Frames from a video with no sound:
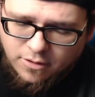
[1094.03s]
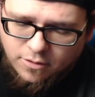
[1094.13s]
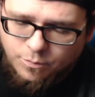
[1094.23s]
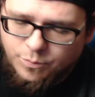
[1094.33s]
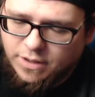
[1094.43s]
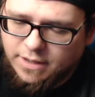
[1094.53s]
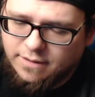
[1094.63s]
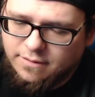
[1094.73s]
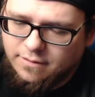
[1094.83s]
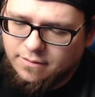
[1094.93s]
But
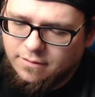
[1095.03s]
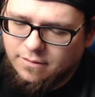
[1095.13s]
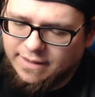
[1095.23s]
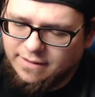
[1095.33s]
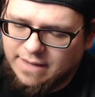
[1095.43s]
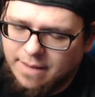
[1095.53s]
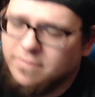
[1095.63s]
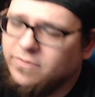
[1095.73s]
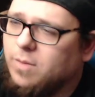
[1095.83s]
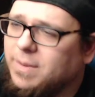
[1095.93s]
like game
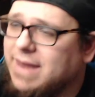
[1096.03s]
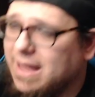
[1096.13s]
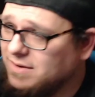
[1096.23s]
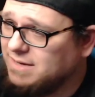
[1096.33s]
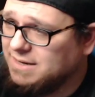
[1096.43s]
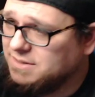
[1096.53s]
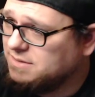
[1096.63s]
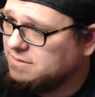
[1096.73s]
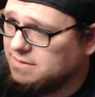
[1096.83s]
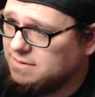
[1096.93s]
development
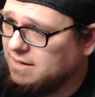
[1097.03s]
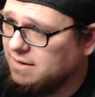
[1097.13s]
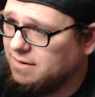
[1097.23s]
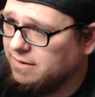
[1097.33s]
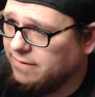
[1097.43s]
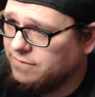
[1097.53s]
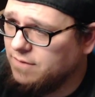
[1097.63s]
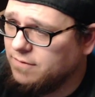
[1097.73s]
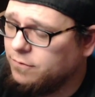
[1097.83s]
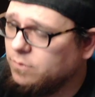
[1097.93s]
nowadays, if you have
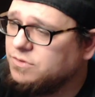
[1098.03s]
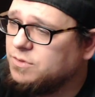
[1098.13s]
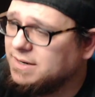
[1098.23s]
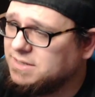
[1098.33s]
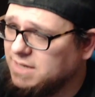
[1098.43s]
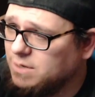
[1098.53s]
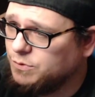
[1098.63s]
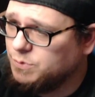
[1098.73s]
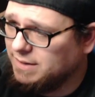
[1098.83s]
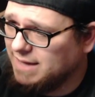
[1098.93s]
a full direct sequel
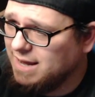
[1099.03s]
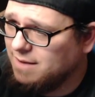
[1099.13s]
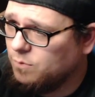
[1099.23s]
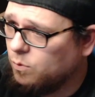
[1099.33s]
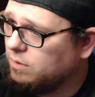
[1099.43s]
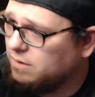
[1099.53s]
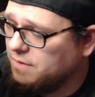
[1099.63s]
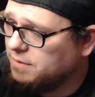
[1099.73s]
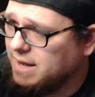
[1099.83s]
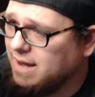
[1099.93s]
to a game or
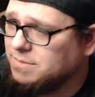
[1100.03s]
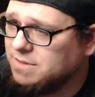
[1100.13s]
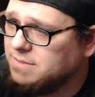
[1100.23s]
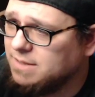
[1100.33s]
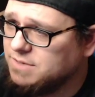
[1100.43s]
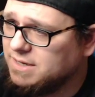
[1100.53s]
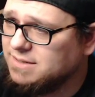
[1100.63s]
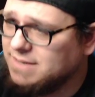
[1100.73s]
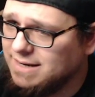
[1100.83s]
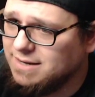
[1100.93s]
another game, sometimes it can
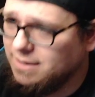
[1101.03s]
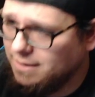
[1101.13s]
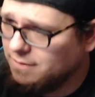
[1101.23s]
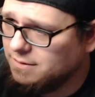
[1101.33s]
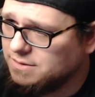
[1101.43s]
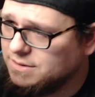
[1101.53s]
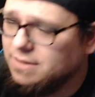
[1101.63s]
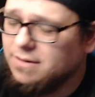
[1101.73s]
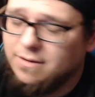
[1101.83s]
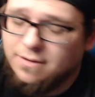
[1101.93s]
take years.
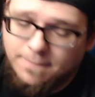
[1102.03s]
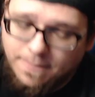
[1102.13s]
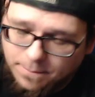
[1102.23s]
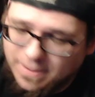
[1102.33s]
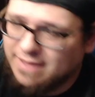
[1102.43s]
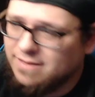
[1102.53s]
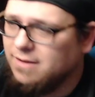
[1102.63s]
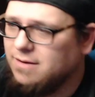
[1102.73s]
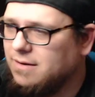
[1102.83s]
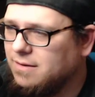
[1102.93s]
Back
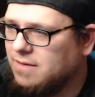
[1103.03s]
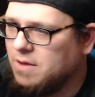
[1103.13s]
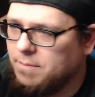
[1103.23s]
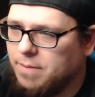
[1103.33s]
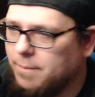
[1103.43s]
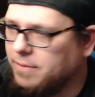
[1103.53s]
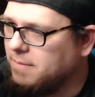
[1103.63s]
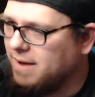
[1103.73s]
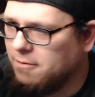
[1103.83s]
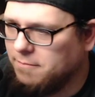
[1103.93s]
then, they were pumping them
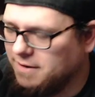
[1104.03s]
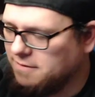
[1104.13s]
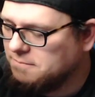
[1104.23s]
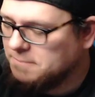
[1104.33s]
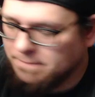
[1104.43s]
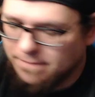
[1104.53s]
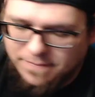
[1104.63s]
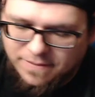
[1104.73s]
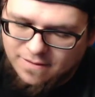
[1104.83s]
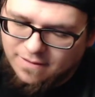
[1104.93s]
out, man.
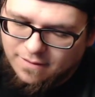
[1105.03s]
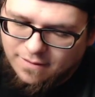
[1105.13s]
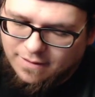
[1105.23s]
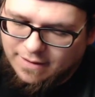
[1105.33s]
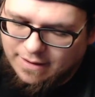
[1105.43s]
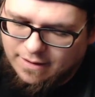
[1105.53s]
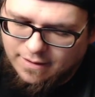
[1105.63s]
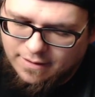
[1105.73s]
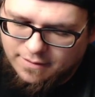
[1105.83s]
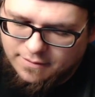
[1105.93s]

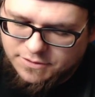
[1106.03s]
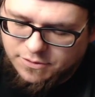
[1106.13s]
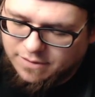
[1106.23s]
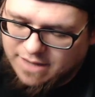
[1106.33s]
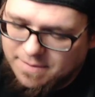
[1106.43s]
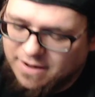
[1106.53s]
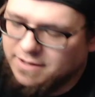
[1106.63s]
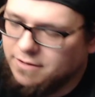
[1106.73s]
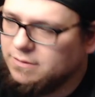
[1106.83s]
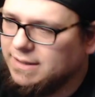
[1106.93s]
And so it came out a
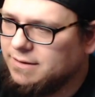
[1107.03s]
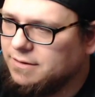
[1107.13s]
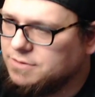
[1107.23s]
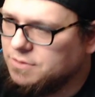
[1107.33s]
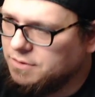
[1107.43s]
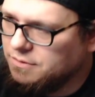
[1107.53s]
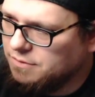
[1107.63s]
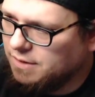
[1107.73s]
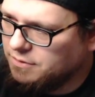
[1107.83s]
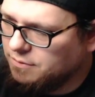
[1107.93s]
year later. So
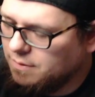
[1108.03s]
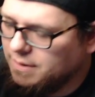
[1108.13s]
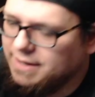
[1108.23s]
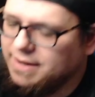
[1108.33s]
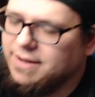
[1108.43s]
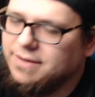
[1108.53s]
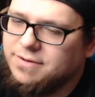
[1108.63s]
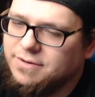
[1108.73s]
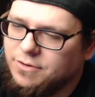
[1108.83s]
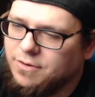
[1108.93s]
you're already in it.
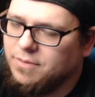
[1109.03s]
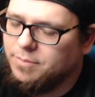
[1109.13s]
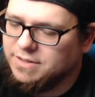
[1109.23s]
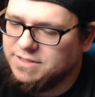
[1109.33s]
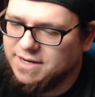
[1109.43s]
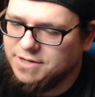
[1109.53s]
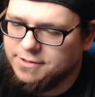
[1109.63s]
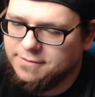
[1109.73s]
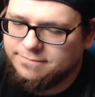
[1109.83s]
You're in the police station.